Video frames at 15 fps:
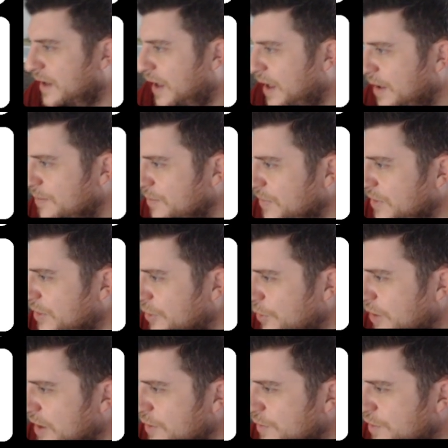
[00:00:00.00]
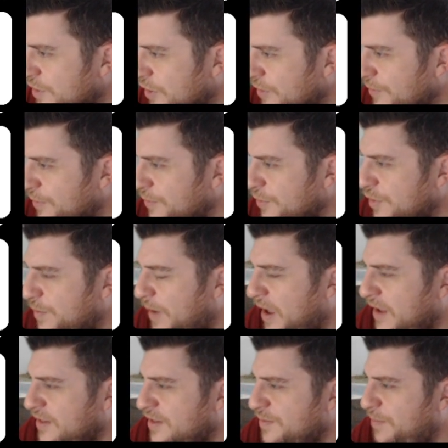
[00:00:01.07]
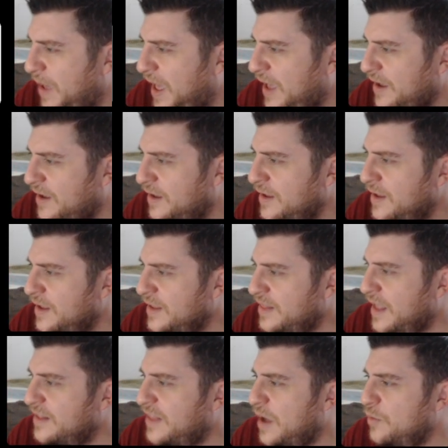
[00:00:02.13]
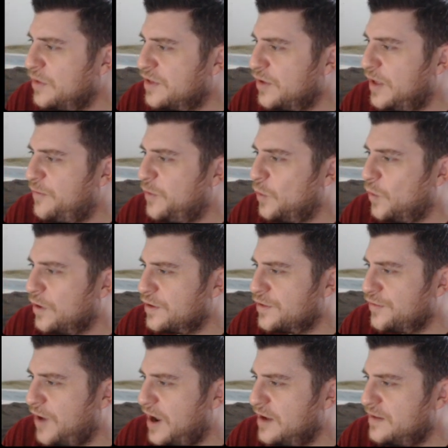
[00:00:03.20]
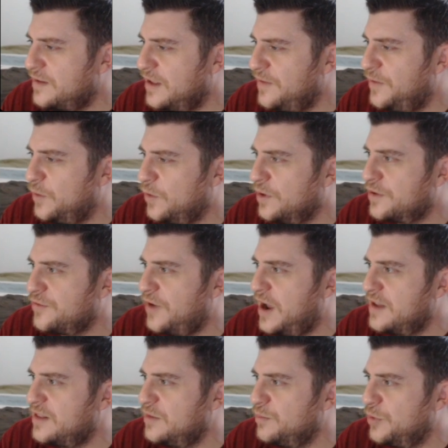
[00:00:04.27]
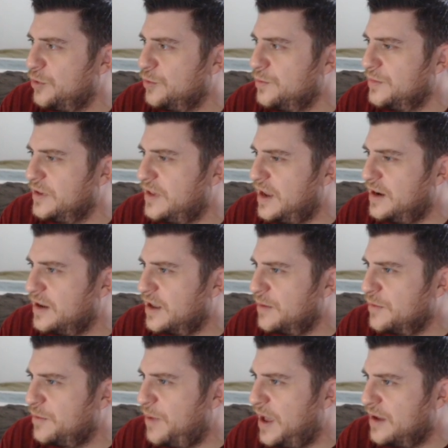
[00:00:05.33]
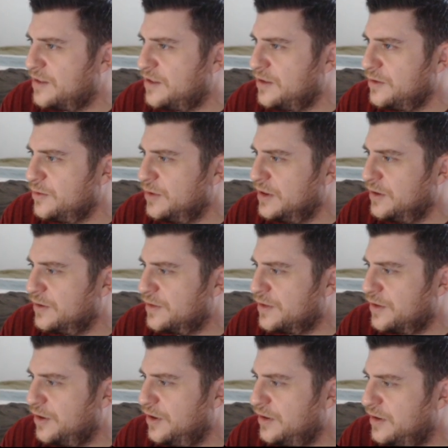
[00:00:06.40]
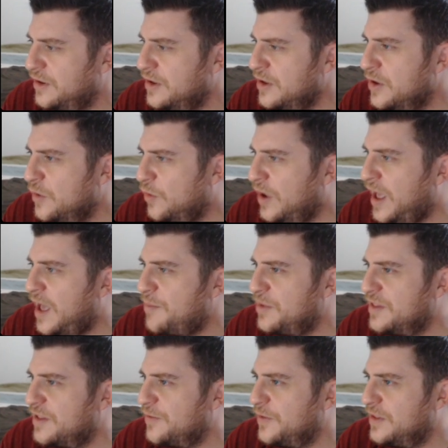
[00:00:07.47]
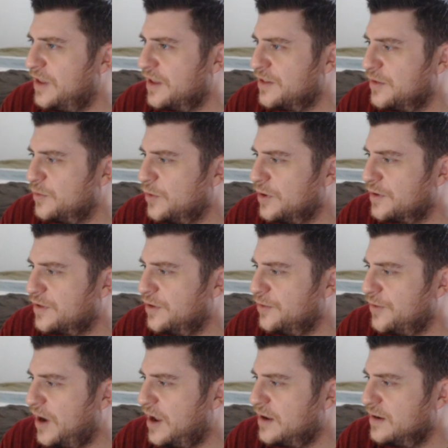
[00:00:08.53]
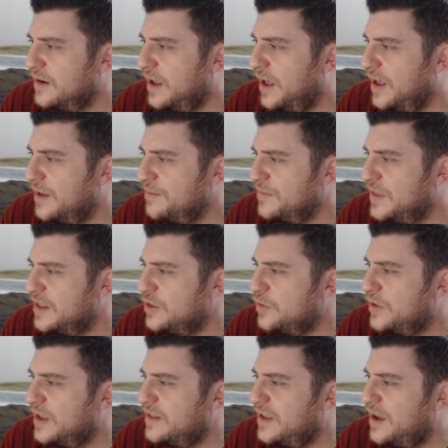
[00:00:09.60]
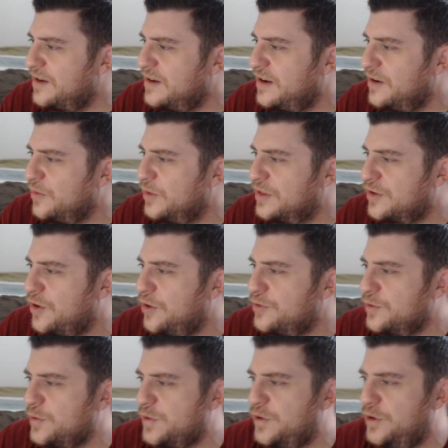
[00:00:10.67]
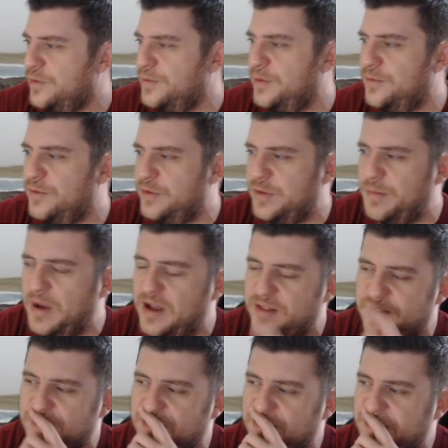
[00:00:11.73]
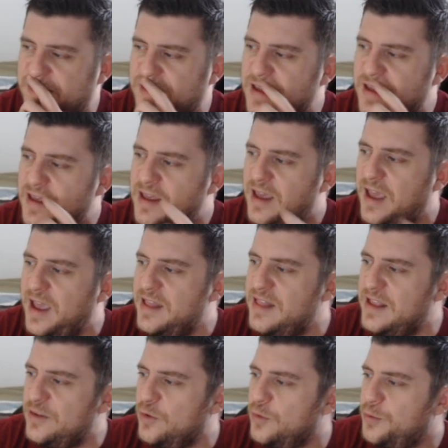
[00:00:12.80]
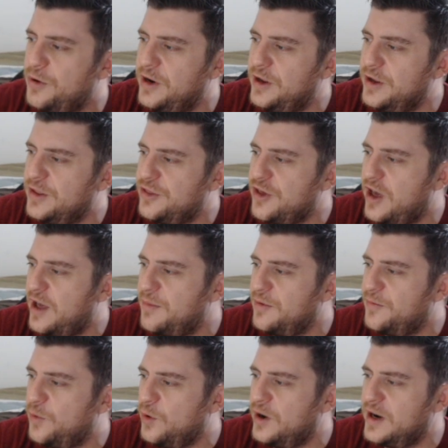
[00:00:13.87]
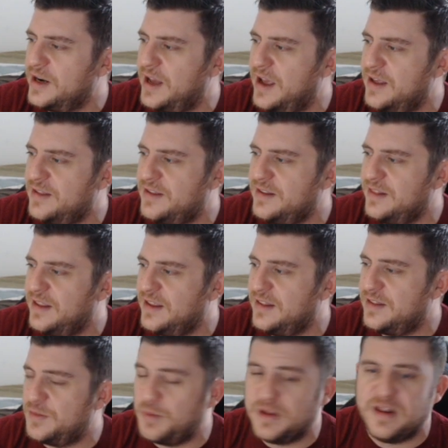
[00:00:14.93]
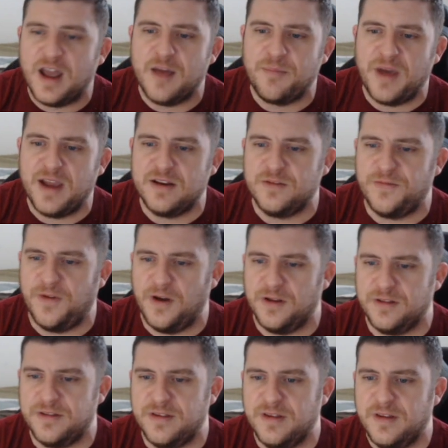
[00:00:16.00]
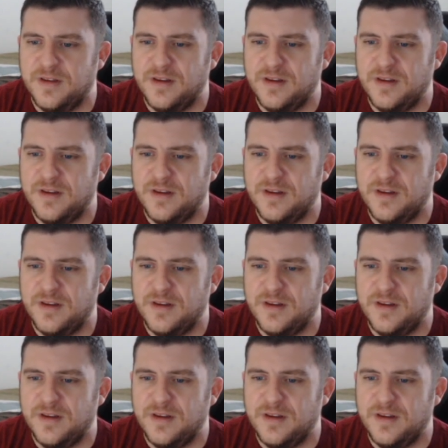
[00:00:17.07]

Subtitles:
You get your server response back. That was if it works right. If it works right, then boom, the data comes back to you. It looks good. What happens if it doesn't work so right? Then you get down here what's called your server responses, and they do a pretty good job of organizing these, but not by default.